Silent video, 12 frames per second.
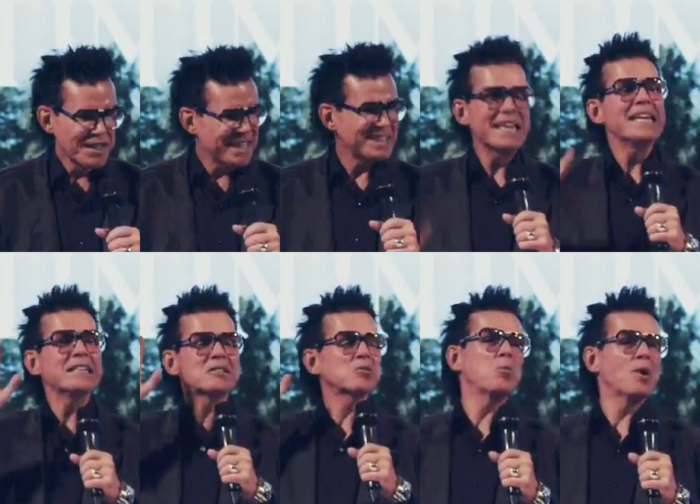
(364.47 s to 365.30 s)
That's
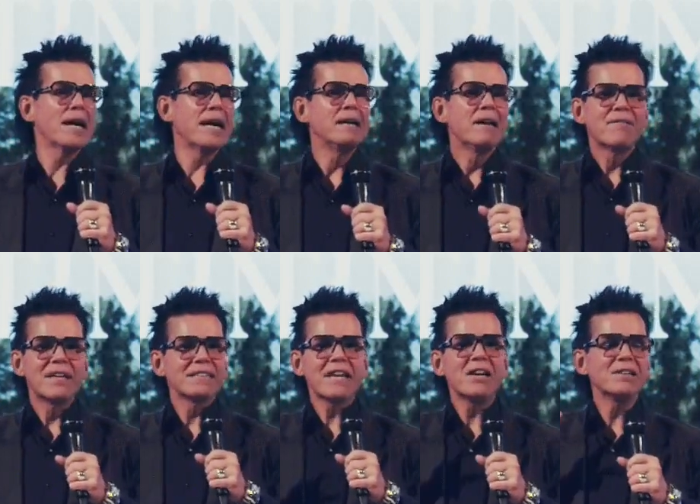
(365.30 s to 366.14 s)
his way.
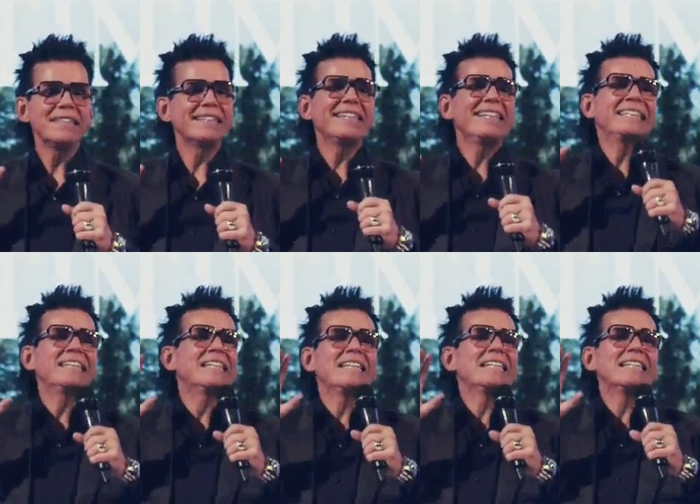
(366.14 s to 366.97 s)
That's how he,
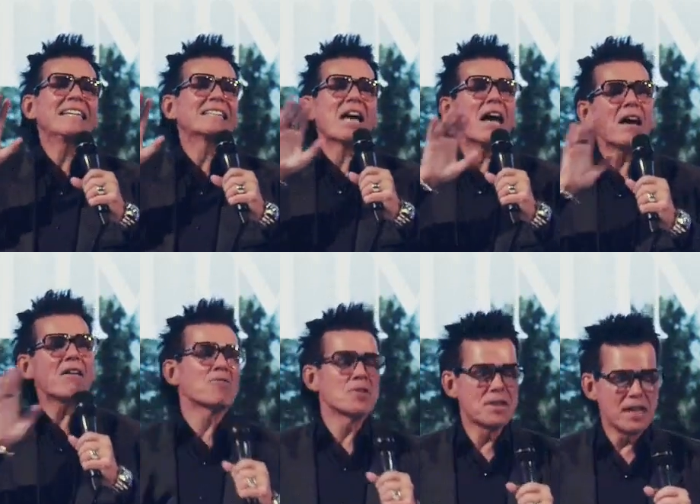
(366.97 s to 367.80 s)
he, he does
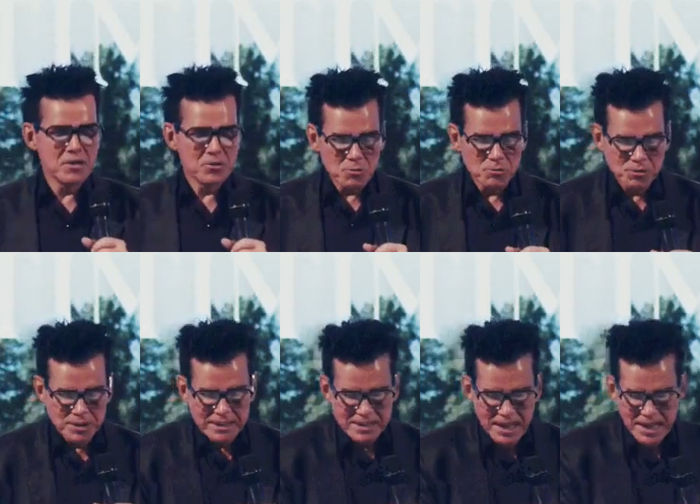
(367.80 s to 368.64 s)
everything through
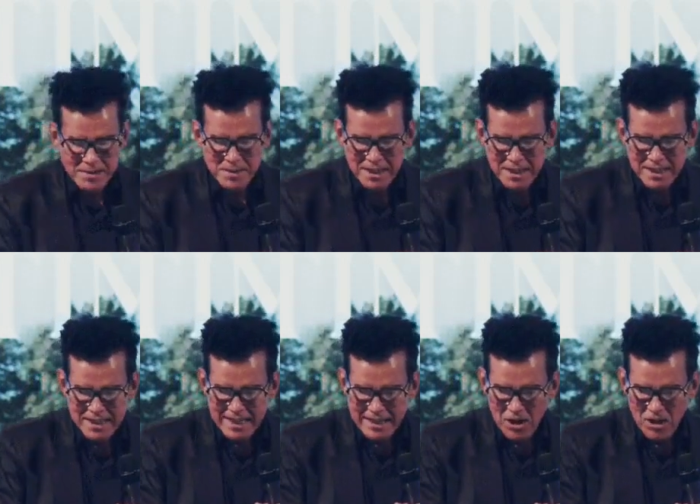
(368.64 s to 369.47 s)
seed time
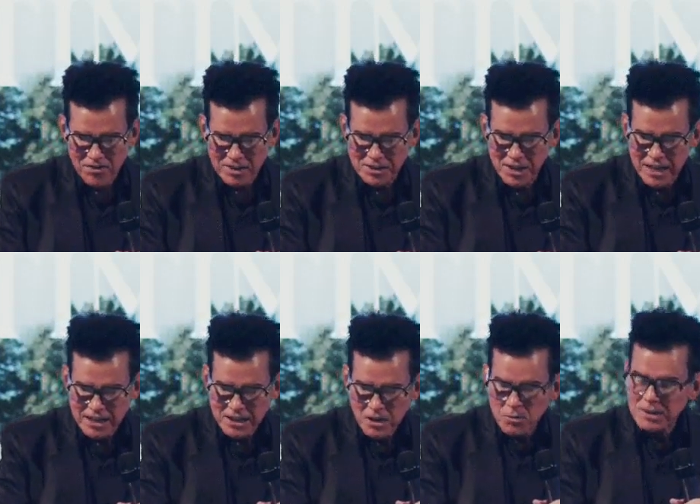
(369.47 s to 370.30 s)
and harvest.
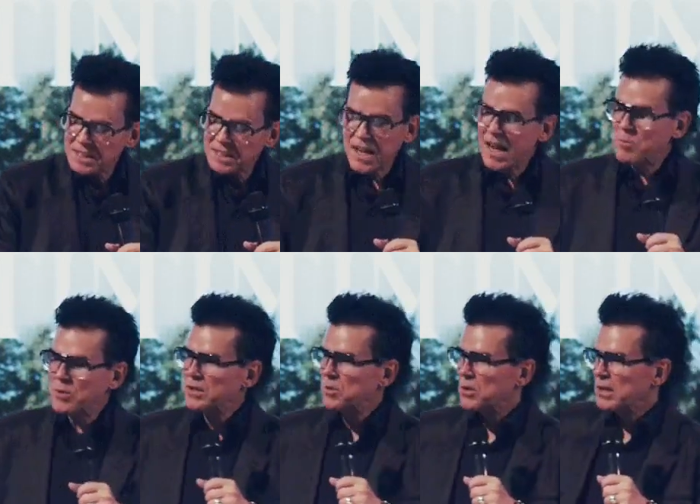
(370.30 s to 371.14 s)
There was a time
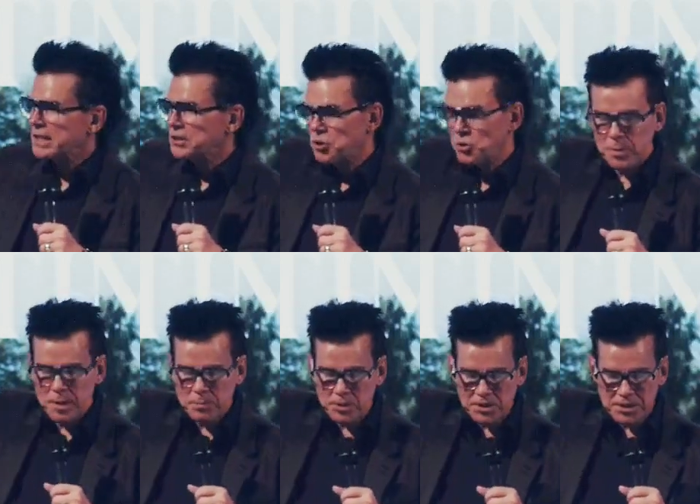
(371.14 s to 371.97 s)
when there were only two
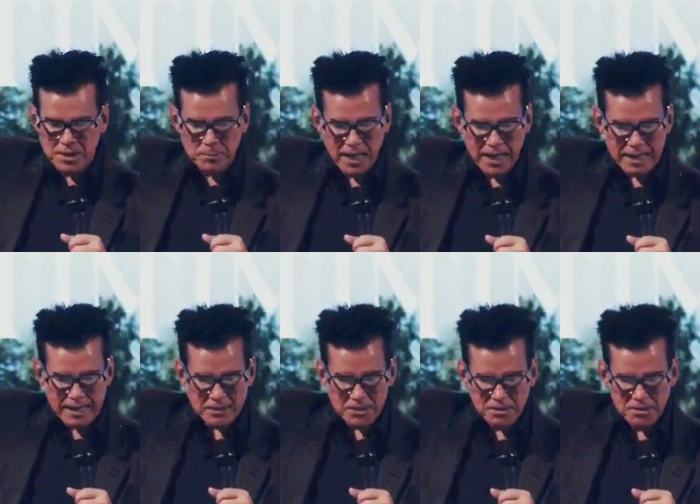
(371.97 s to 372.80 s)
people on the
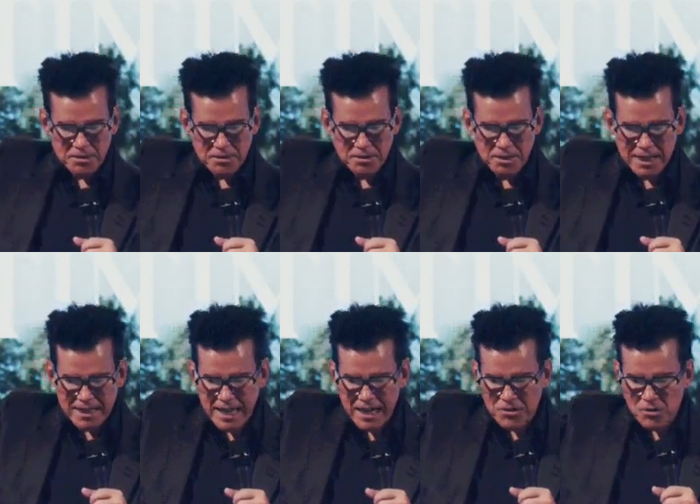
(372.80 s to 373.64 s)
planet,
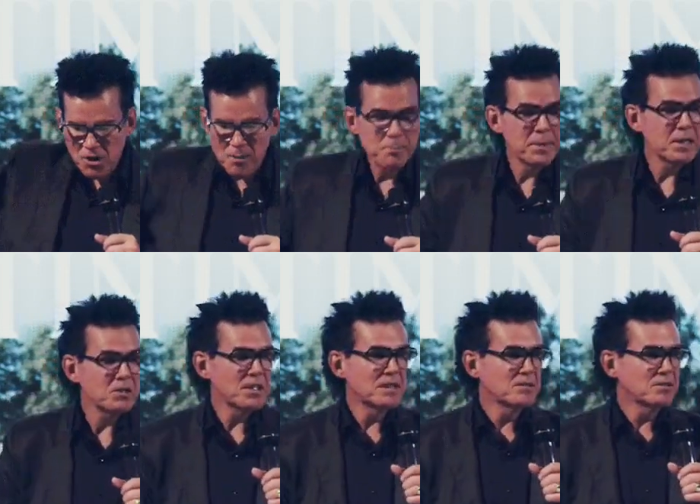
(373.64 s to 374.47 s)
and now there are
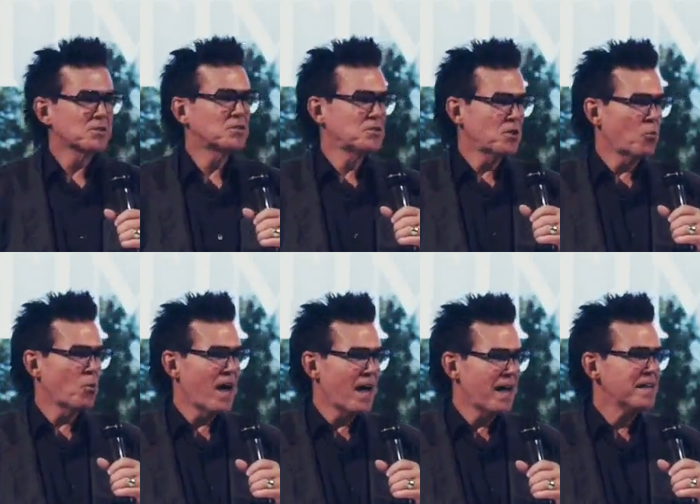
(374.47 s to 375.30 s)
billions. You know
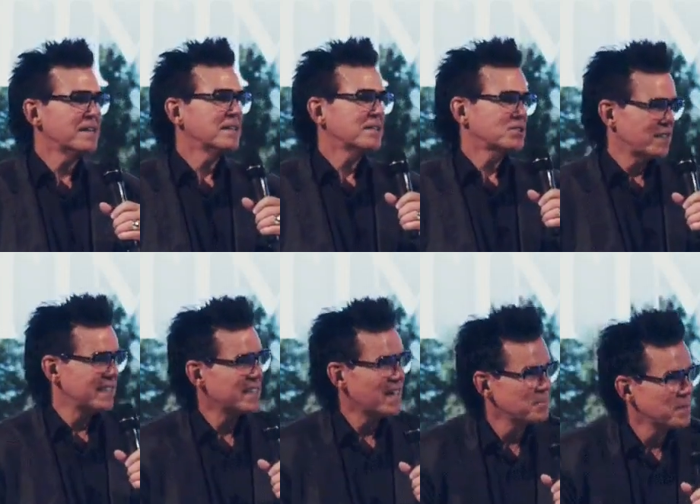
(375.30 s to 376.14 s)
why?
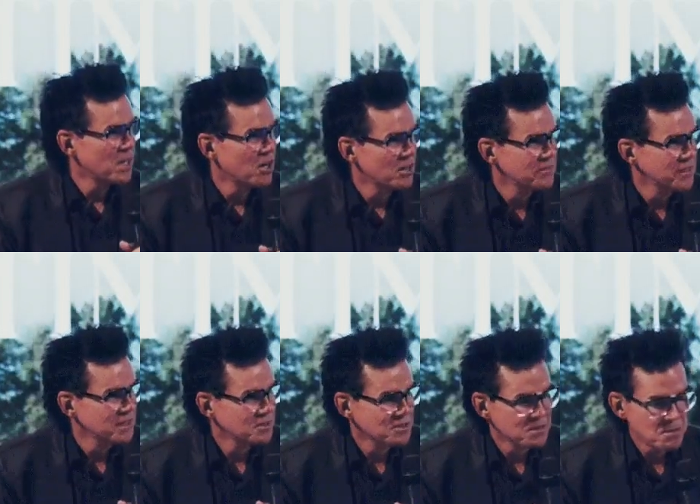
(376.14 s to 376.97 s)
Seed time and
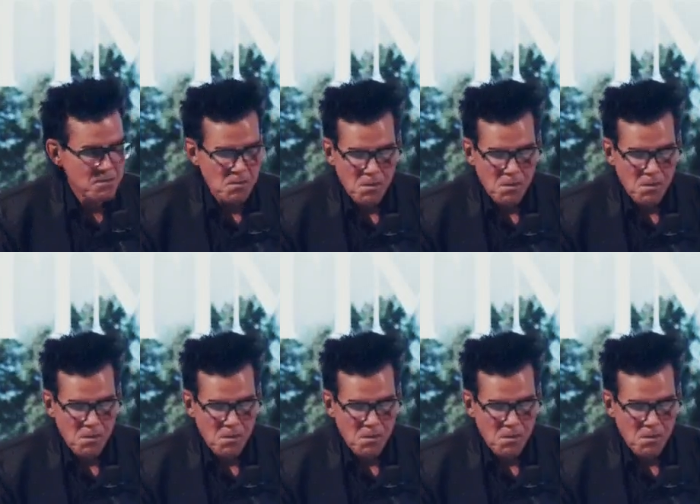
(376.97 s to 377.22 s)
harvest.